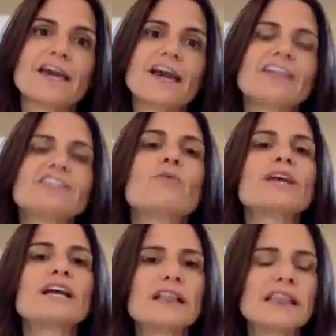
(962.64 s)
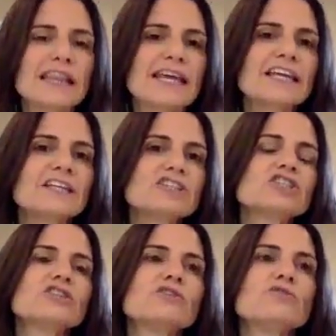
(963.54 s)
And so we cling
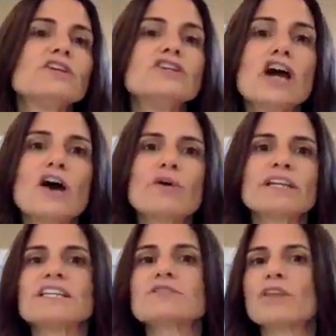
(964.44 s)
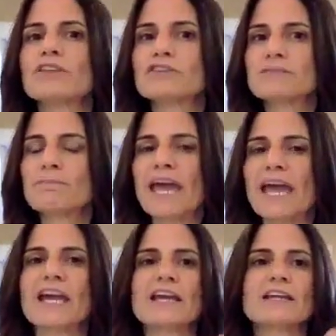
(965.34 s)
to the knowingness, whether it's
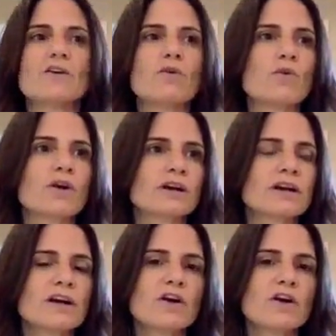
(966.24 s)
pain or